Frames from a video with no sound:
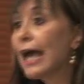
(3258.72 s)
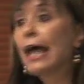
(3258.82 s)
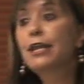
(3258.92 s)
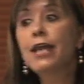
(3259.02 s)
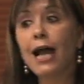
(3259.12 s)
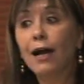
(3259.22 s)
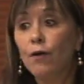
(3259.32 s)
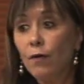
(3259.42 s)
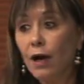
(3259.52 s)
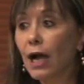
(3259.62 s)
And
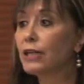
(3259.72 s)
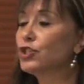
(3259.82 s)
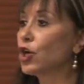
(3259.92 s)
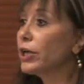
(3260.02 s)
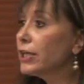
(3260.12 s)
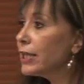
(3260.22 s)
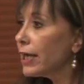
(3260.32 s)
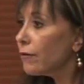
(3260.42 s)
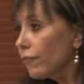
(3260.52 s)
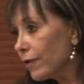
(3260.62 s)
now I'm talking
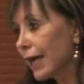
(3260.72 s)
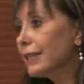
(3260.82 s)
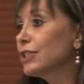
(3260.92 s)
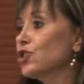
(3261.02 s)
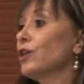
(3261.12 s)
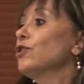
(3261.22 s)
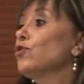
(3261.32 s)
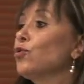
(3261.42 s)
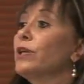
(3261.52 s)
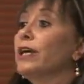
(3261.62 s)
them and I'm talking
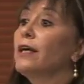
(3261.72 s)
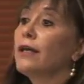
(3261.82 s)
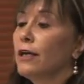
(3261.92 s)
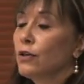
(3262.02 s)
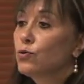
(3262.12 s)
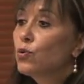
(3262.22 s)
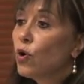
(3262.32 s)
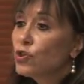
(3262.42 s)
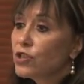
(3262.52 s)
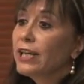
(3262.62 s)
to the to
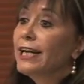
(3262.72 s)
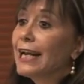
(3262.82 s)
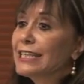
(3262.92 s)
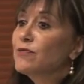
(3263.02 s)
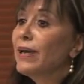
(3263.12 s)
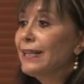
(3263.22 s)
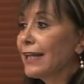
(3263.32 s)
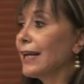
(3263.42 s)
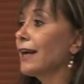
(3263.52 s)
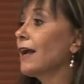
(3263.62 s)
also their classmates
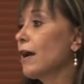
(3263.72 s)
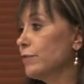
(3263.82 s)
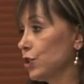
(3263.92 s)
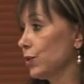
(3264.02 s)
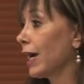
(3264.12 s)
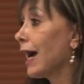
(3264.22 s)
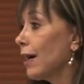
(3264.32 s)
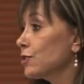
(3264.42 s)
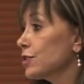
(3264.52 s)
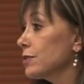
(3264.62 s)
that are coming to the
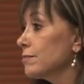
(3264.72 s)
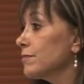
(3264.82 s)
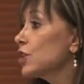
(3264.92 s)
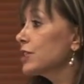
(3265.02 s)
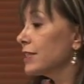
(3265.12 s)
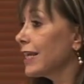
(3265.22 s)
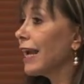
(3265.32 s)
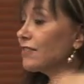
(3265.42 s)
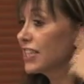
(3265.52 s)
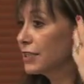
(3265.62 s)
house because they
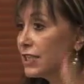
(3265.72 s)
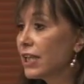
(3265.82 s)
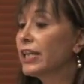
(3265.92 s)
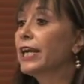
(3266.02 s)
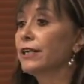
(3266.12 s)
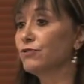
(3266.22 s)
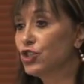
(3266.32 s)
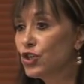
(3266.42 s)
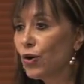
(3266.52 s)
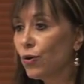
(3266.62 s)
have something that they can
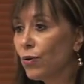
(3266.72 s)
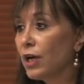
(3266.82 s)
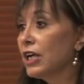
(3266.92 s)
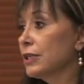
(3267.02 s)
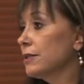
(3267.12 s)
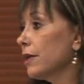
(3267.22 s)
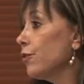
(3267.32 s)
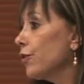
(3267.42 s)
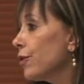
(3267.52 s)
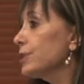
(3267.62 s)
show that
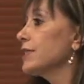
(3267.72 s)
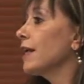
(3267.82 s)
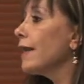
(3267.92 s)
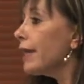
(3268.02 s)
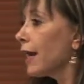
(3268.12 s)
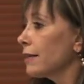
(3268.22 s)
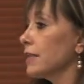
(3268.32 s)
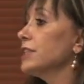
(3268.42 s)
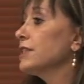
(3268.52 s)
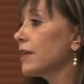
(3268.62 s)
you know is clear,
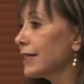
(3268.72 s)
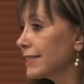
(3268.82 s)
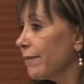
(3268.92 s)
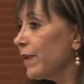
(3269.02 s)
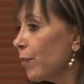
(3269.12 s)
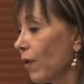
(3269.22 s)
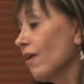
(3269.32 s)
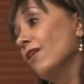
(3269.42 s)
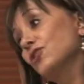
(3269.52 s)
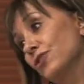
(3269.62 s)
they trust the people.
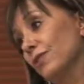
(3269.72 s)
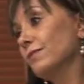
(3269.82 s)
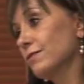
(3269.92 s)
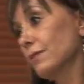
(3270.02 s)
Also,